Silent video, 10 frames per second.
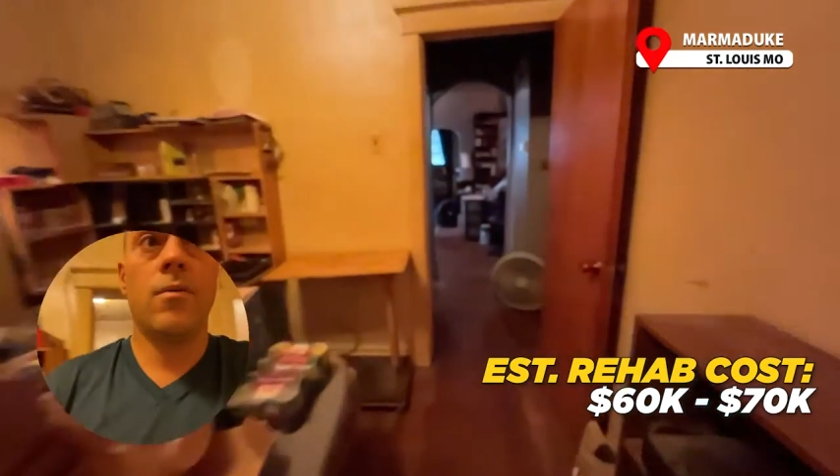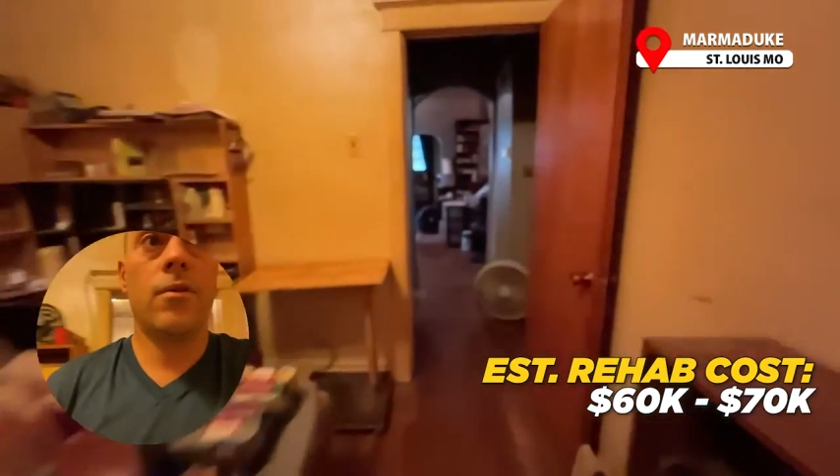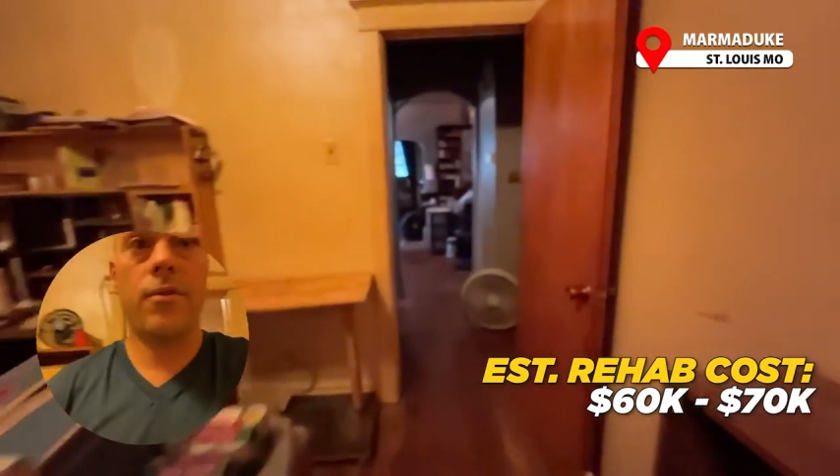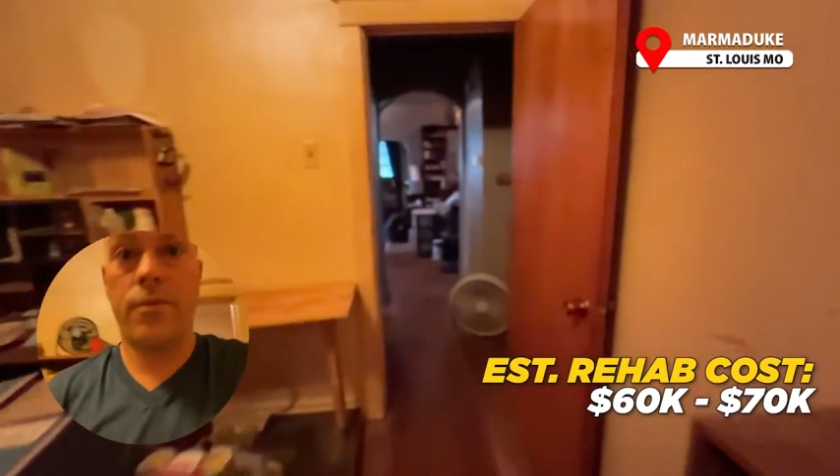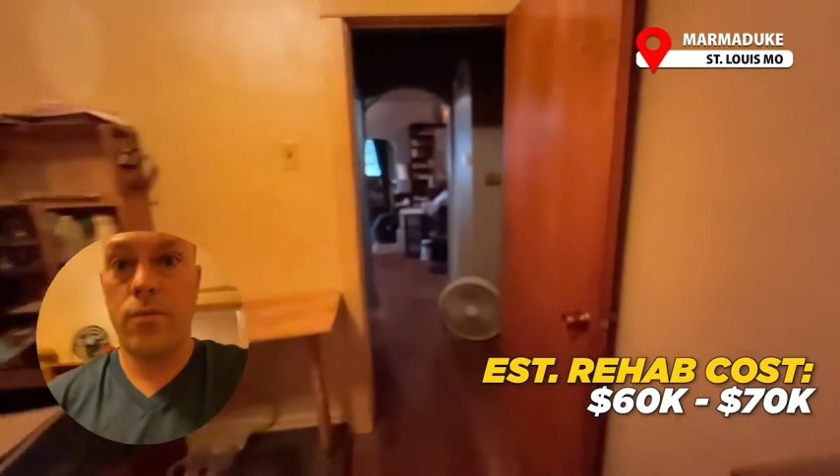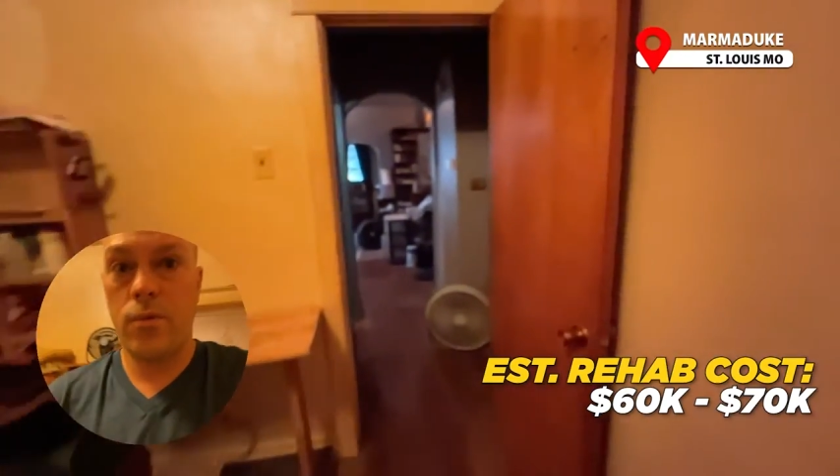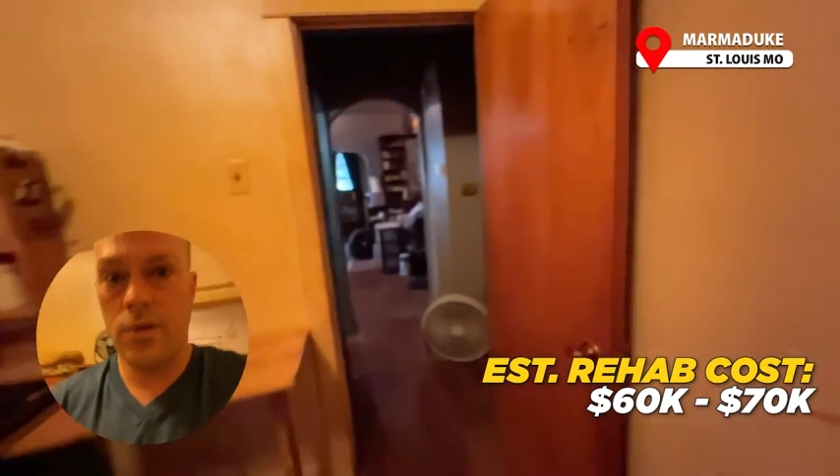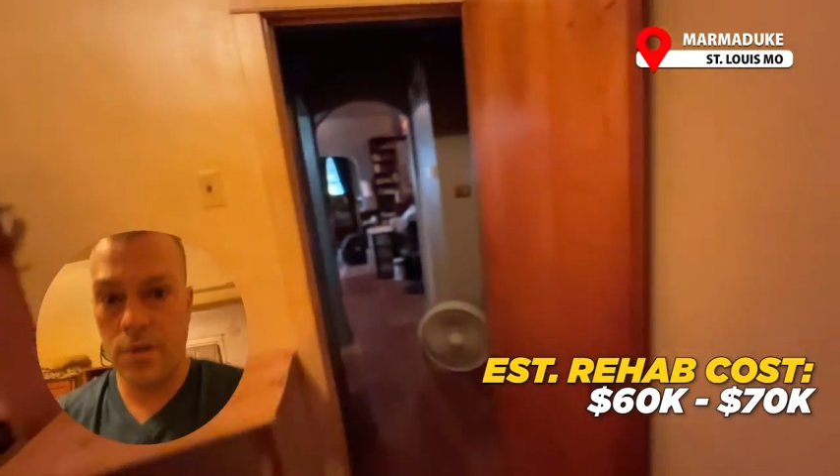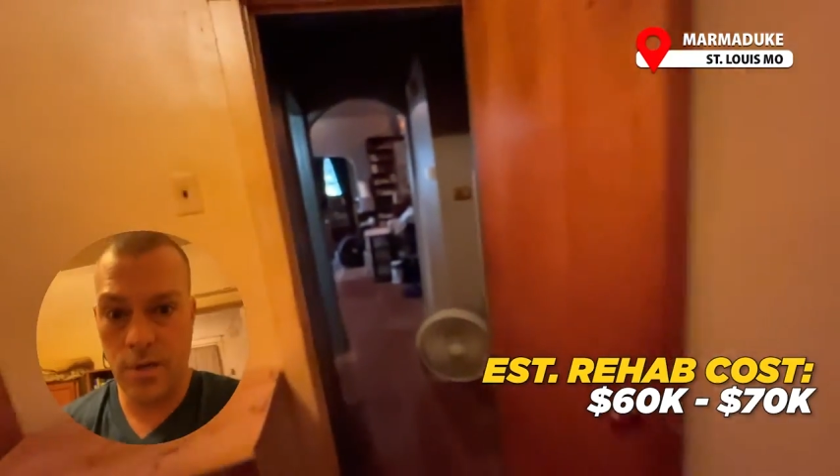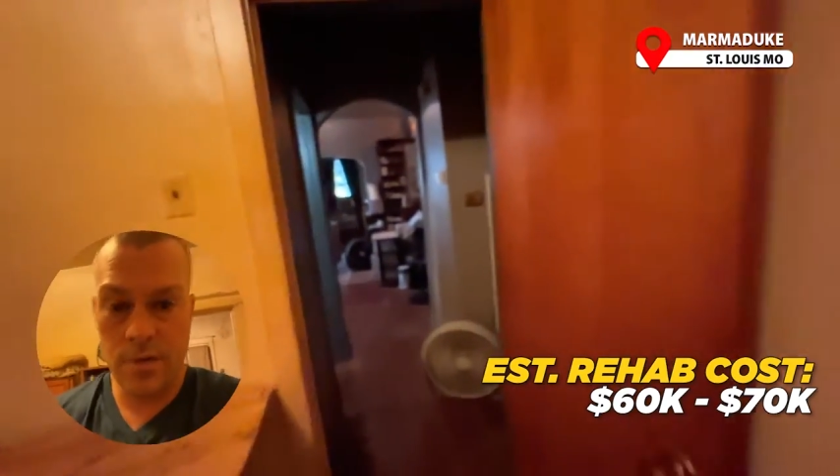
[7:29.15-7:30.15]
Worth of
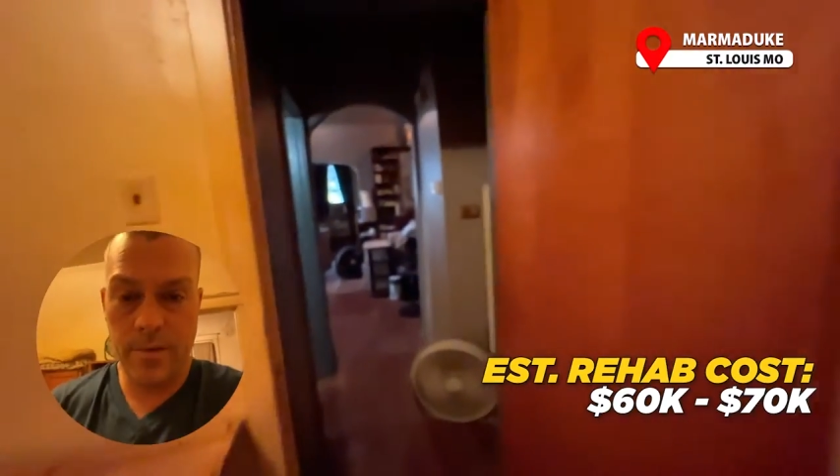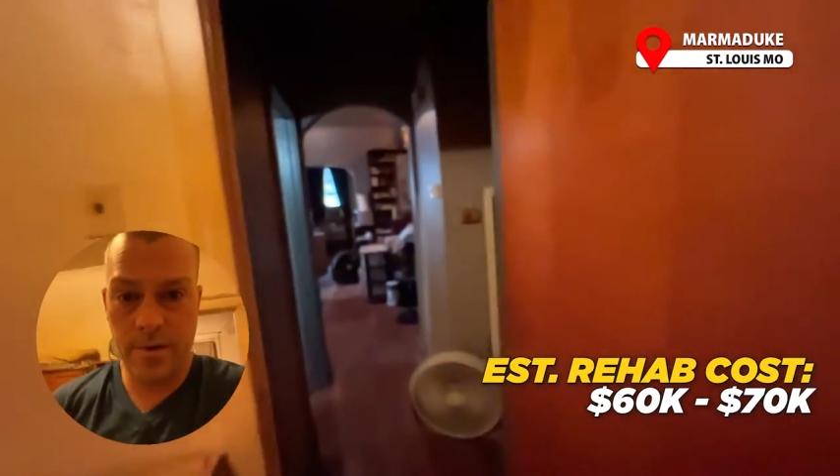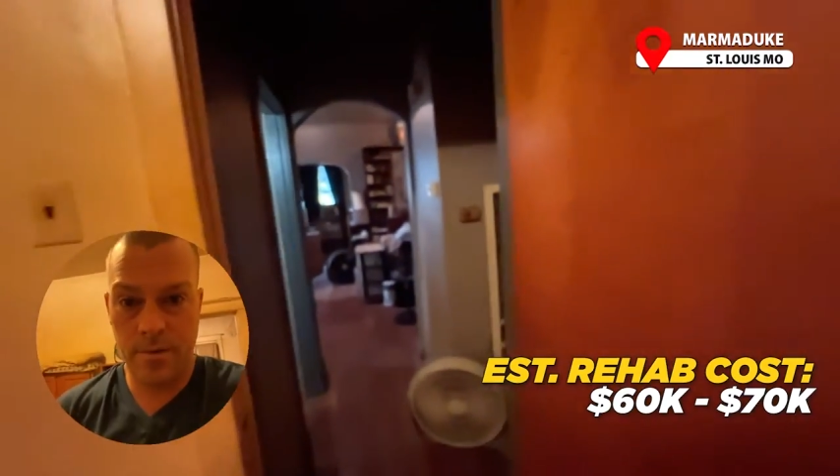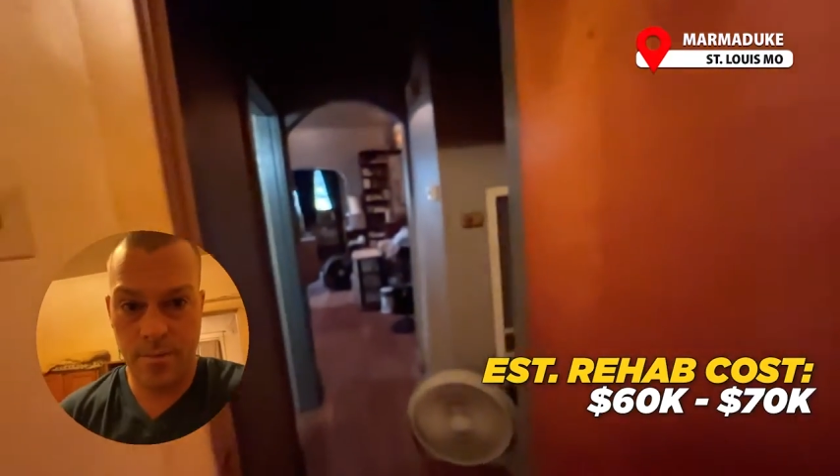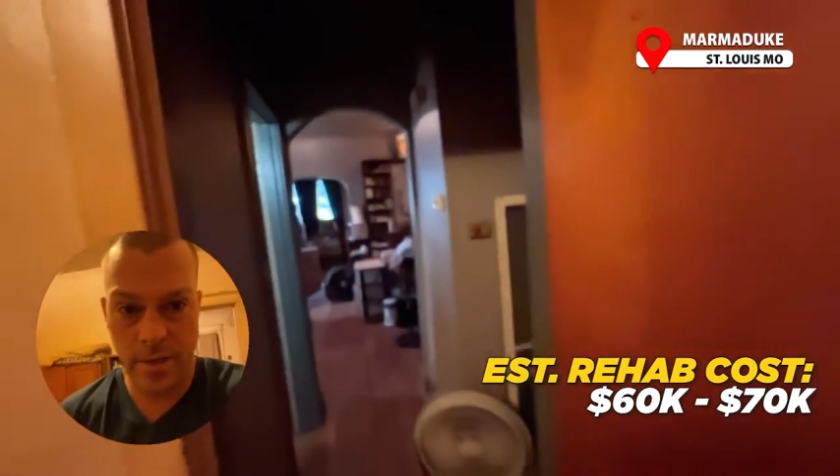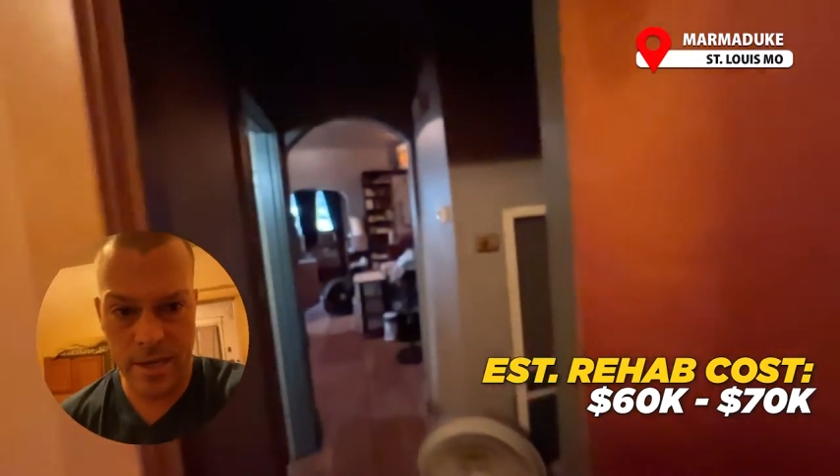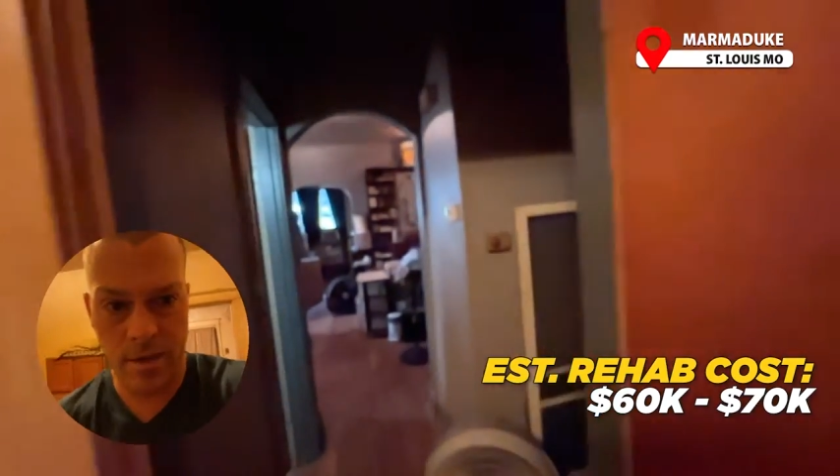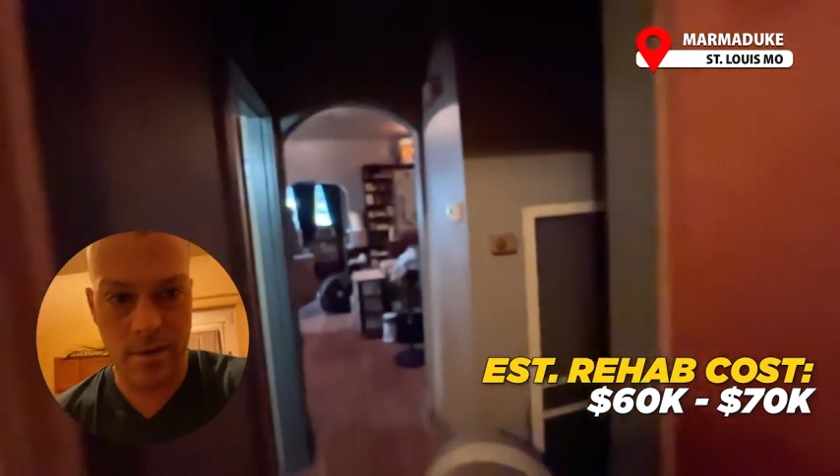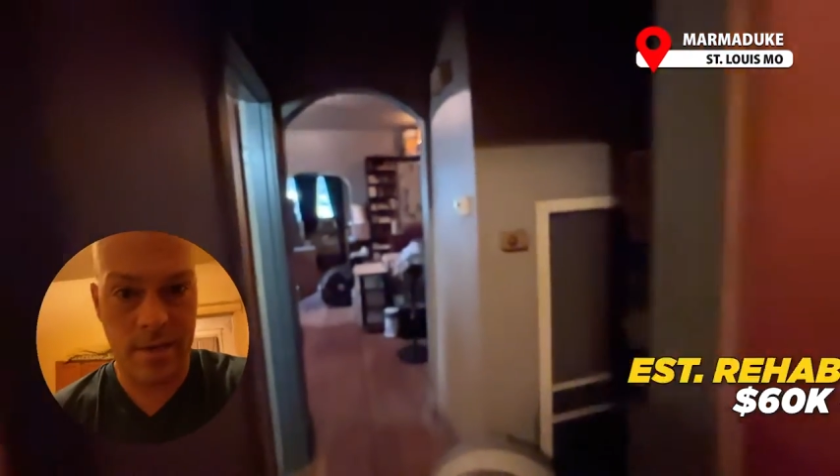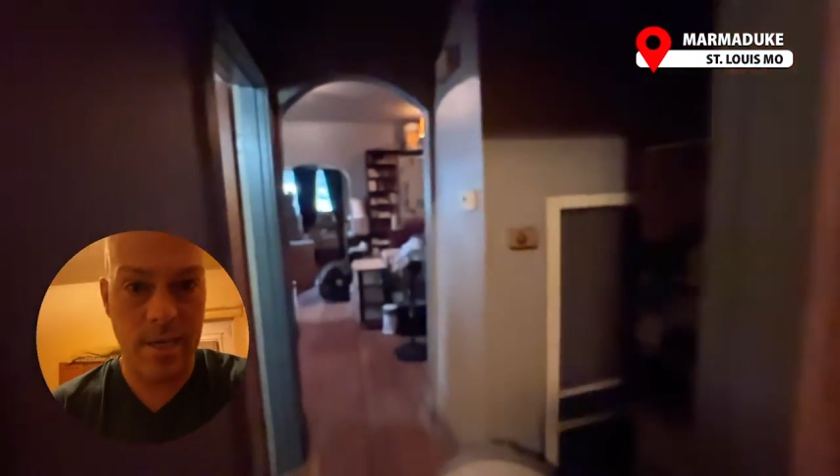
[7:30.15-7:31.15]
work. We were
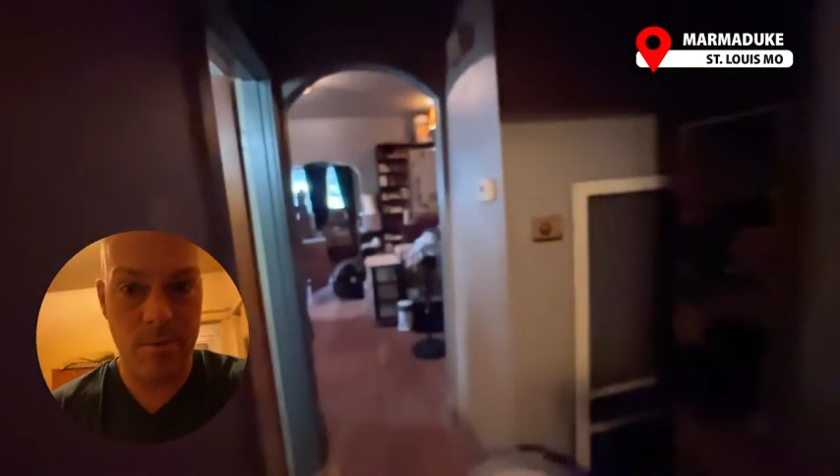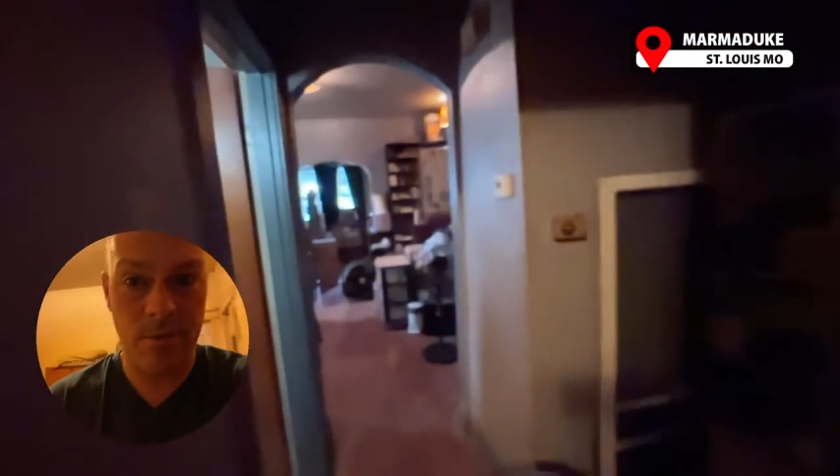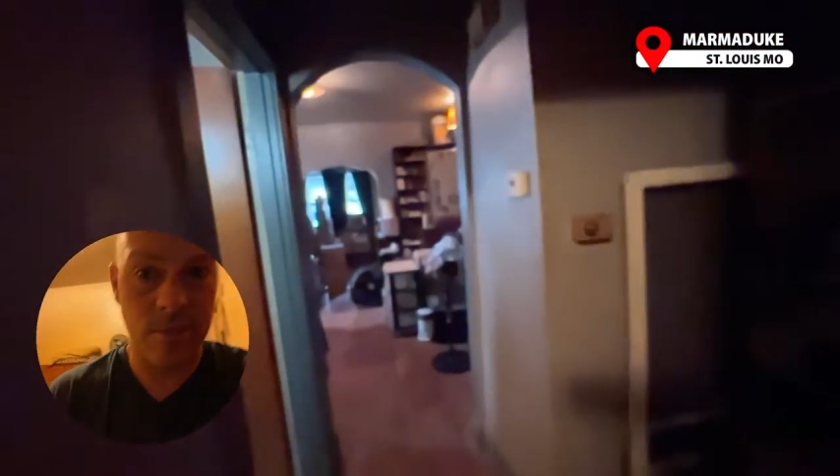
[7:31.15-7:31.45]
planning on keeping